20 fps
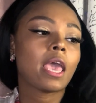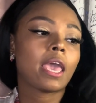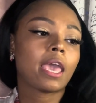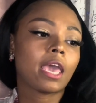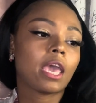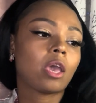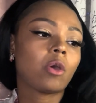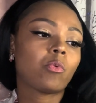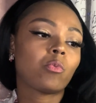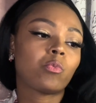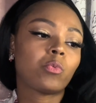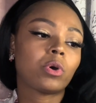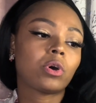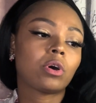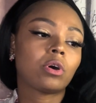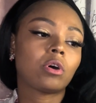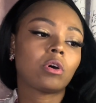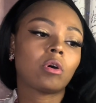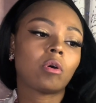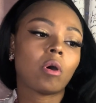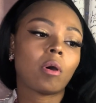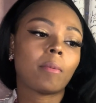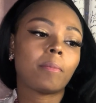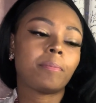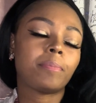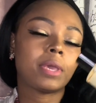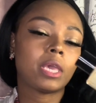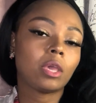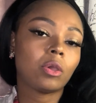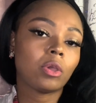it will
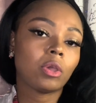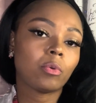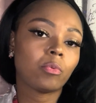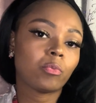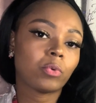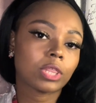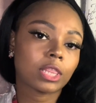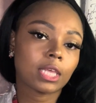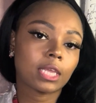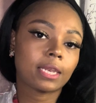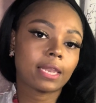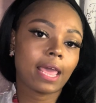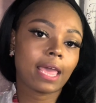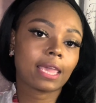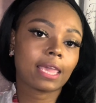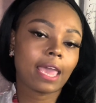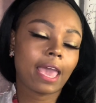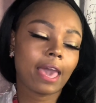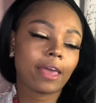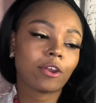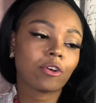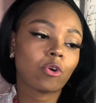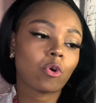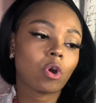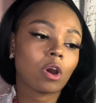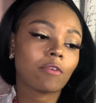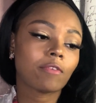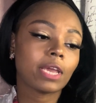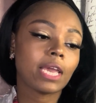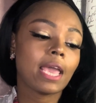be within that
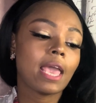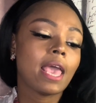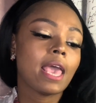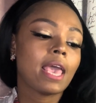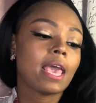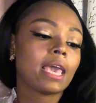category.